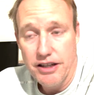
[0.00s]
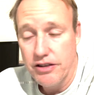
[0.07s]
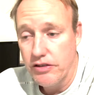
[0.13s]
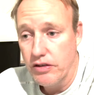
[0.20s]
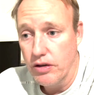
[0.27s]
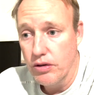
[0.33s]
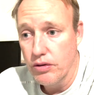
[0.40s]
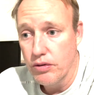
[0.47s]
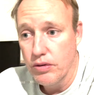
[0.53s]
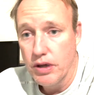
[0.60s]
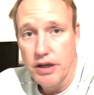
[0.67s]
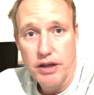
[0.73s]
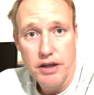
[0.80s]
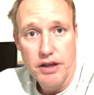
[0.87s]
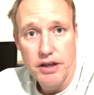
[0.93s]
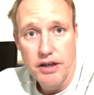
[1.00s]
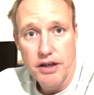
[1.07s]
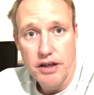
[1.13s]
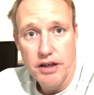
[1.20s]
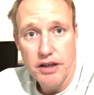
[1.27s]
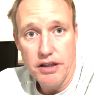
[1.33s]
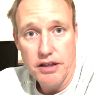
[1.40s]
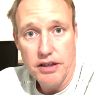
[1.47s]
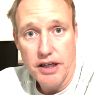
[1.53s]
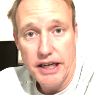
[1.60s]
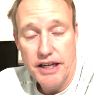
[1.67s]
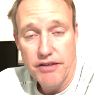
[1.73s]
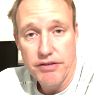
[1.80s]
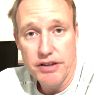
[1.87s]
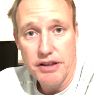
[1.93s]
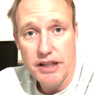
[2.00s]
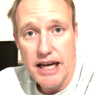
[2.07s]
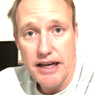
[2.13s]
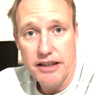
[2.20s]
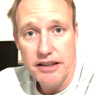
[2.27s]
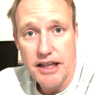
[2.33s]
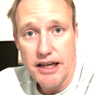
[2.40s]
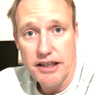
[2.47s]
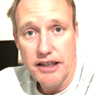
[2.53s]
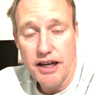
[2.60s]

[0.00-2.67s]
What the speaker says: So I have a lot of